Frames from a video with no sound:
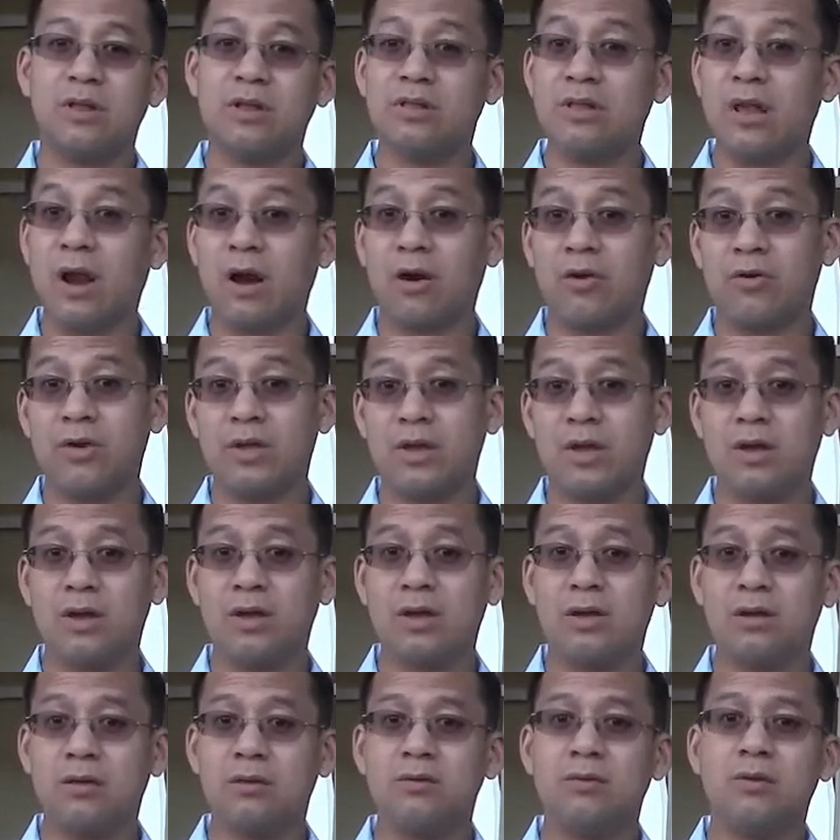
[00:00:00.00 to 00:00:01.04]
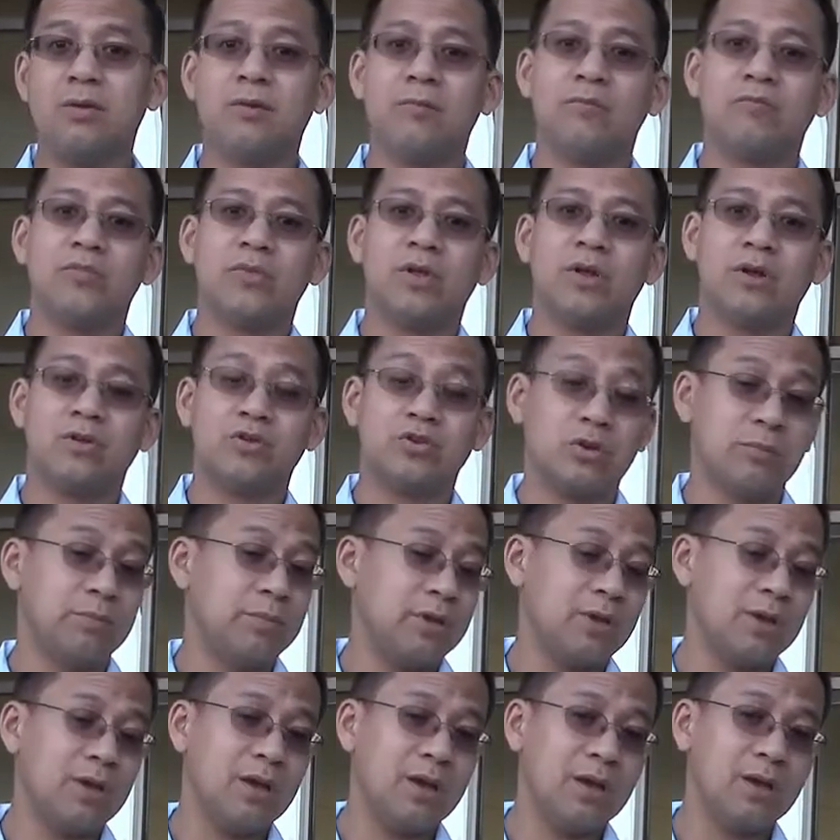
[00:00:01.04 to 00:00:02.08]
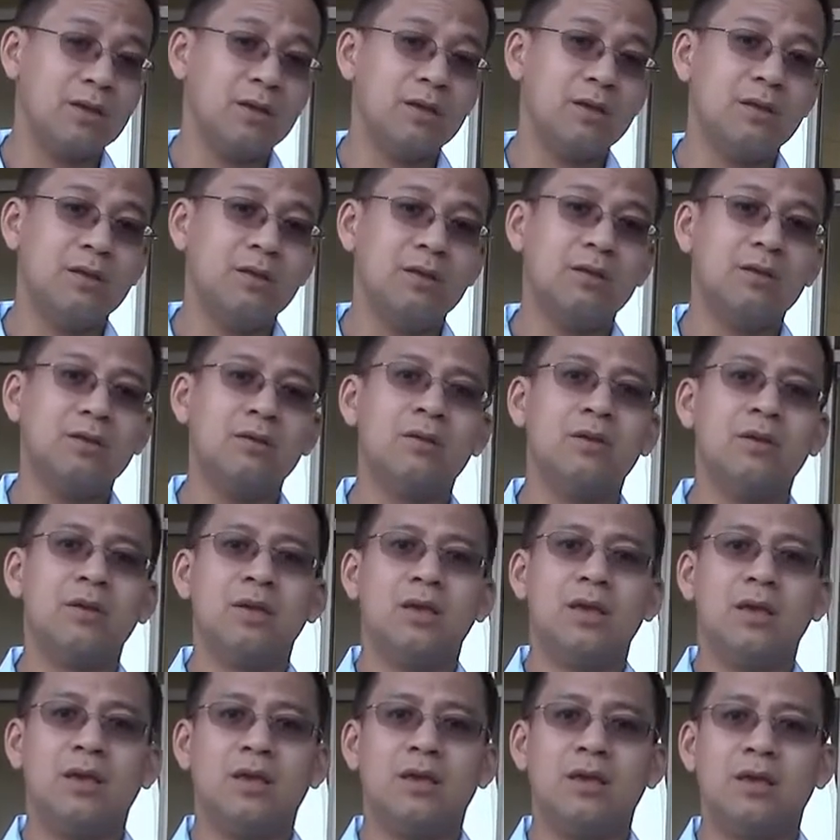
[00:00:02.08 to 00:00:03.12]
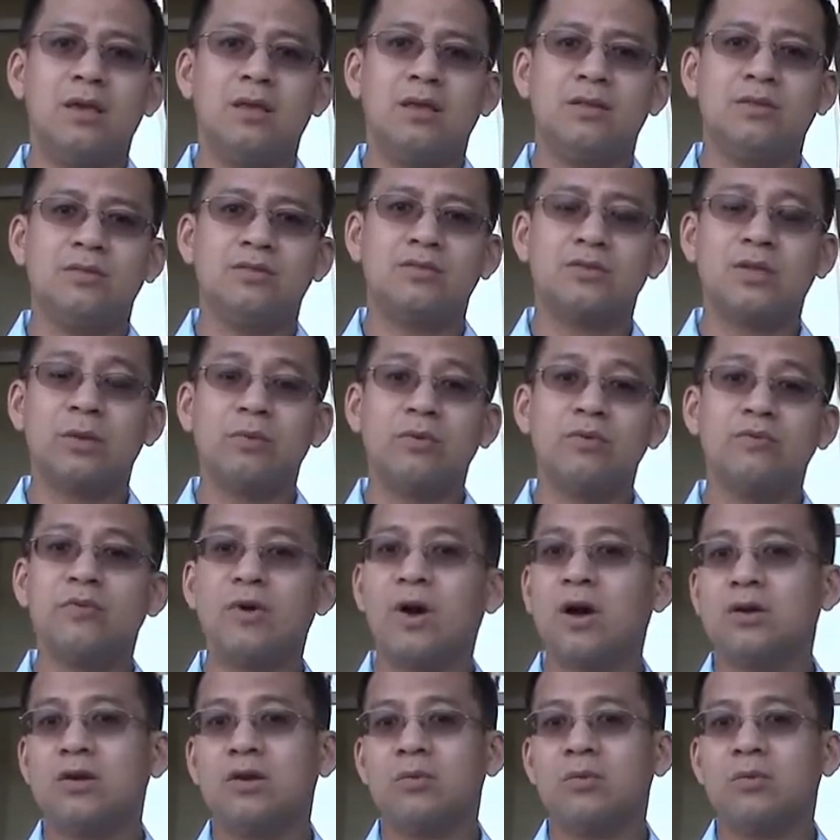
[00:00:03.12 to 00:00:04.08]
Aria, Tropicana, and some of other